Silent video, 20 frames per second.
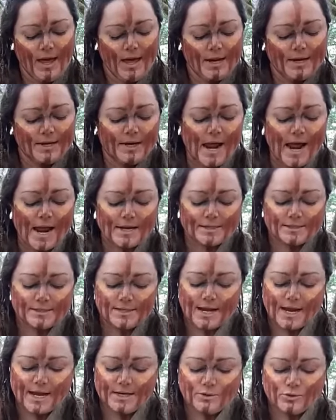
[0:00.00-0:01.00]
Next
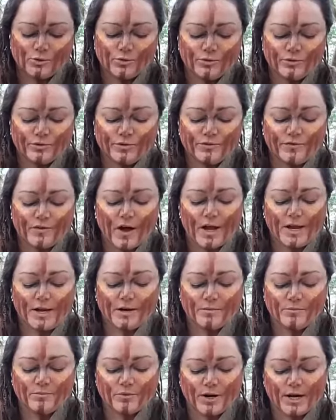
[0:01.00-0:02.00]
day dawned fine
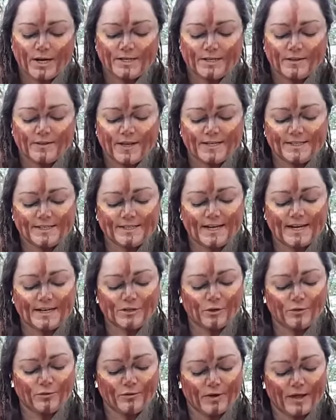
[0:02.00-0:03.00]
and bright, and they set
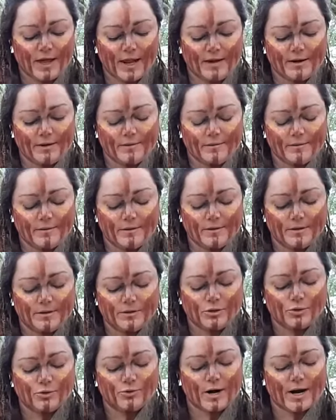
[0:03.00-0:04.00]
off again.
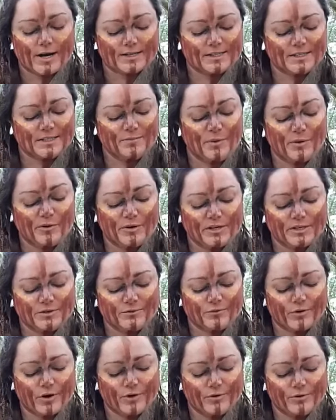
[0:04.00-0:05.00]
Torak's spirits
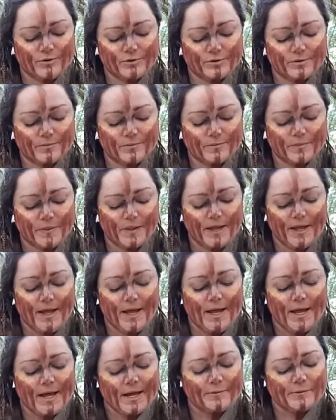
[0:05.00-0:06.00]
rose.
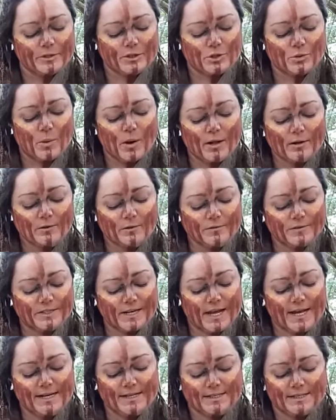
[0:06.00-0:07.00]
It was 12
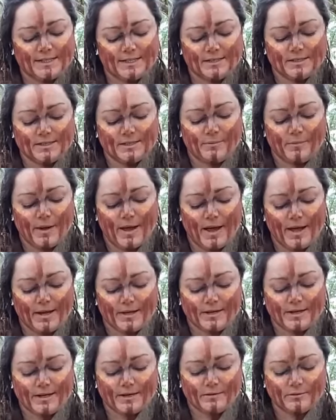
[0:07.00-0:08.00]
days since the bear
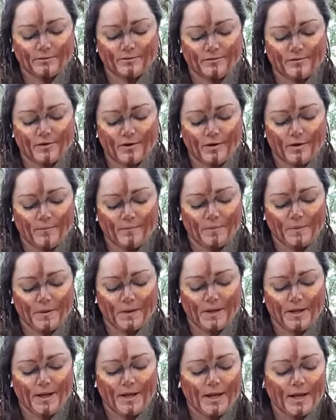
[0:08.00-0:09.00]
had killed Far.
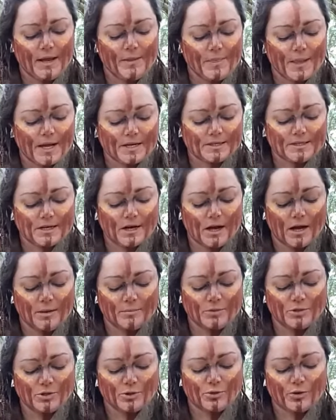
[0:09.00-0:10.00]
In that time,
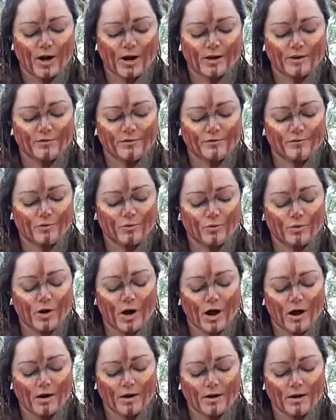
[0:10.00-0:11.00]
Torak had fought
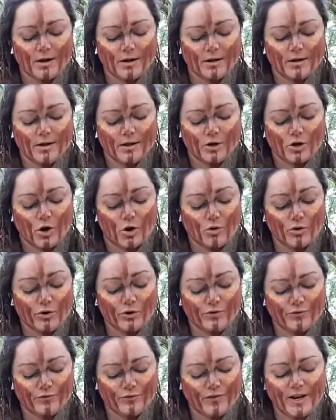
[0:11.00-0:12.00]
hunger,
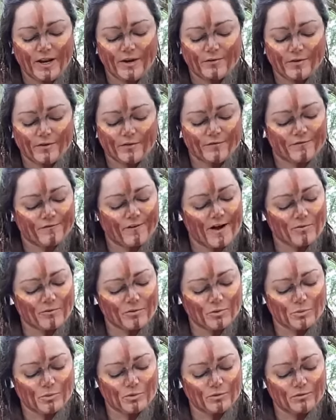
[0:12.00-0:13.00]
conquered fever,
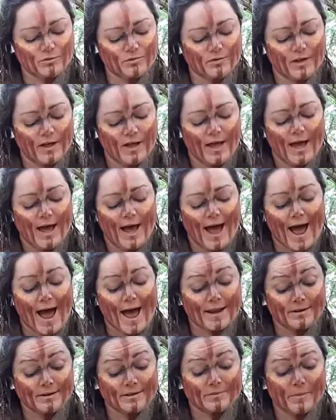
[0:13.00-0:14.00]
found Wolf,
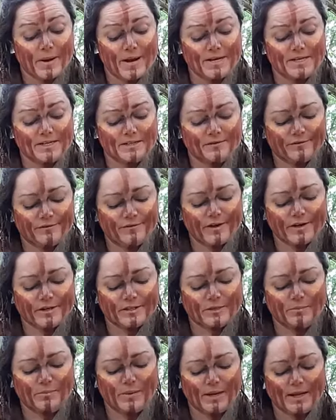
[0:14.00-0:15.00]
and made his
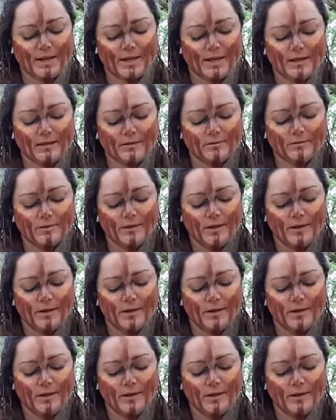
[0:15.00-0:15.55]
first big kill.